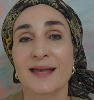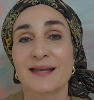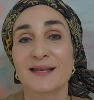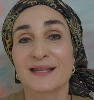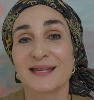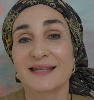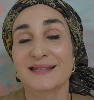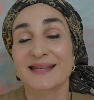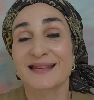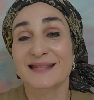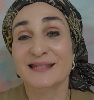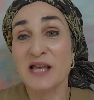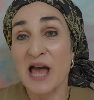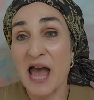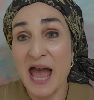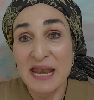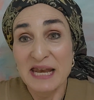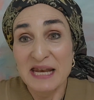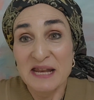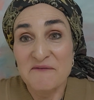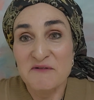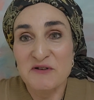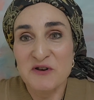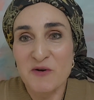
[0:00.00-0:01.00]
He says, I
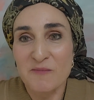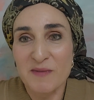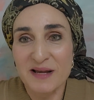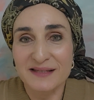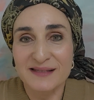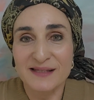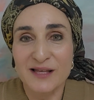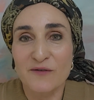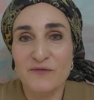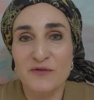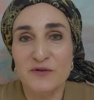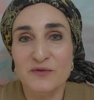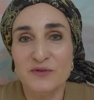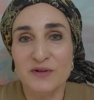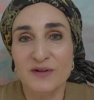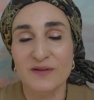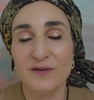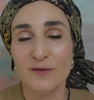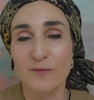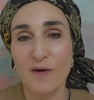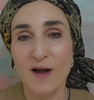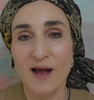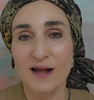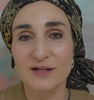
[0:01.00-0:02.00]
didn't even know myself who took
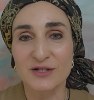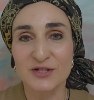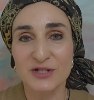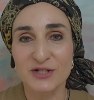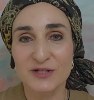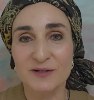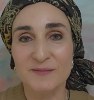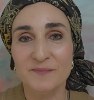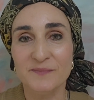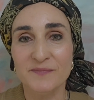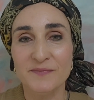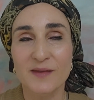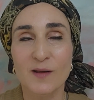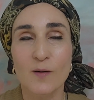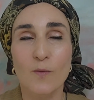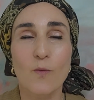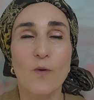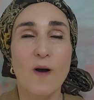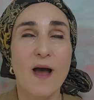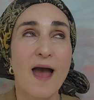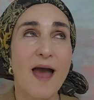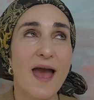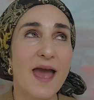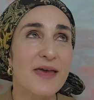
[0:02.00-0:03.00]
the watch.
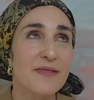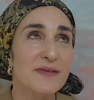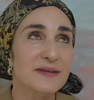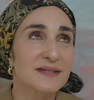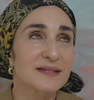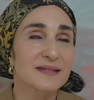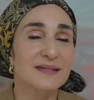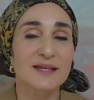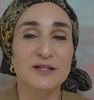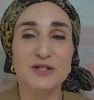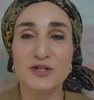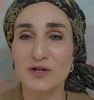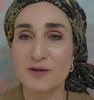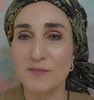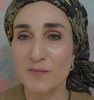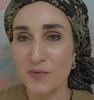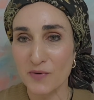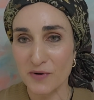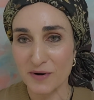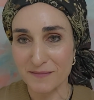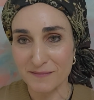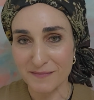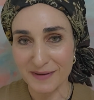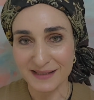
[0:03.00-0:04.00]
Why? This is such an
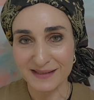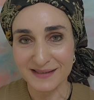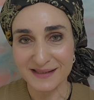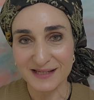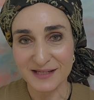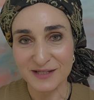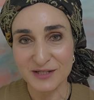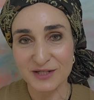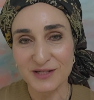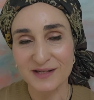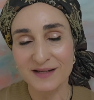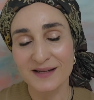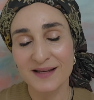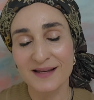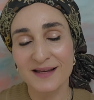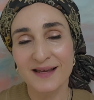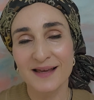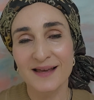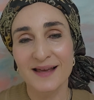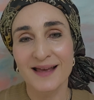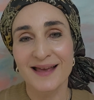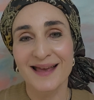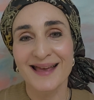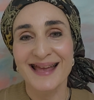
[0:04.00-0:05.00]
important message.
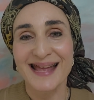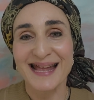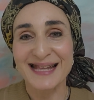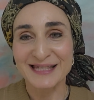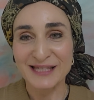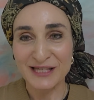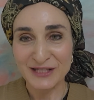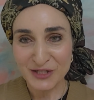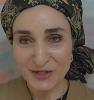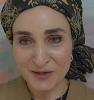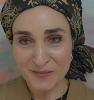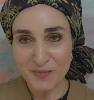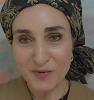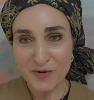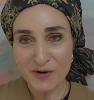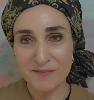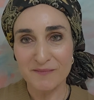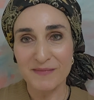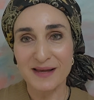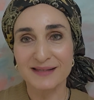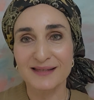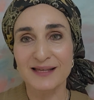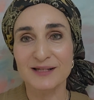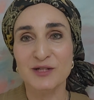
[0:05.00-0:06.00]
It's such an important
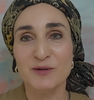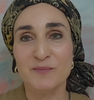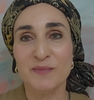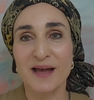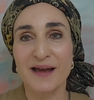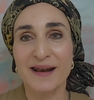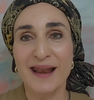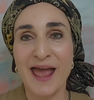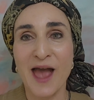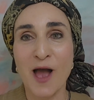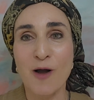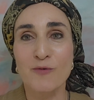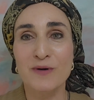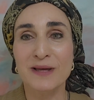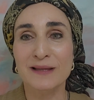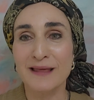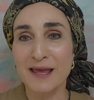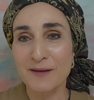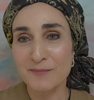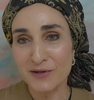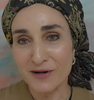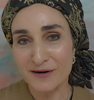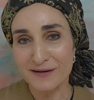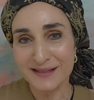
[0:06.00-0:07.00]
message about how we
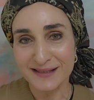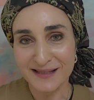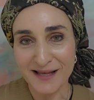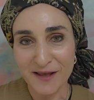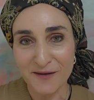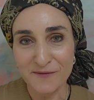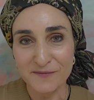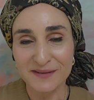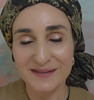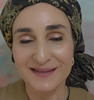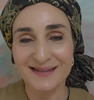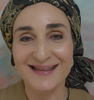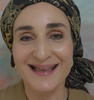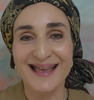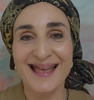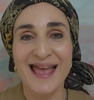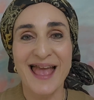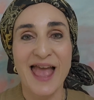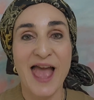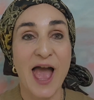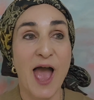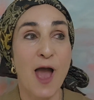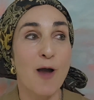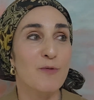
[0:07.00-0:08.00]
label ourselves,
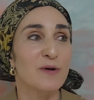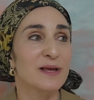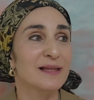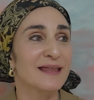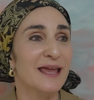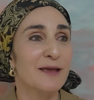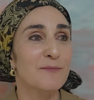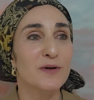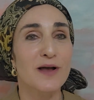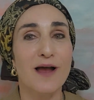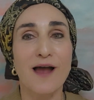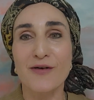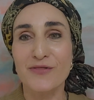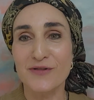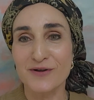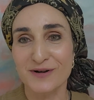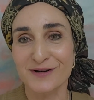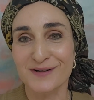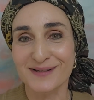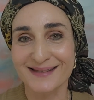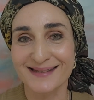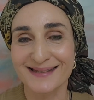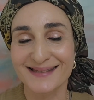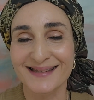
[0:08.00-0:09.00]
how we label
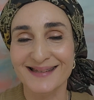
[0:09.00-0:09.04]
others.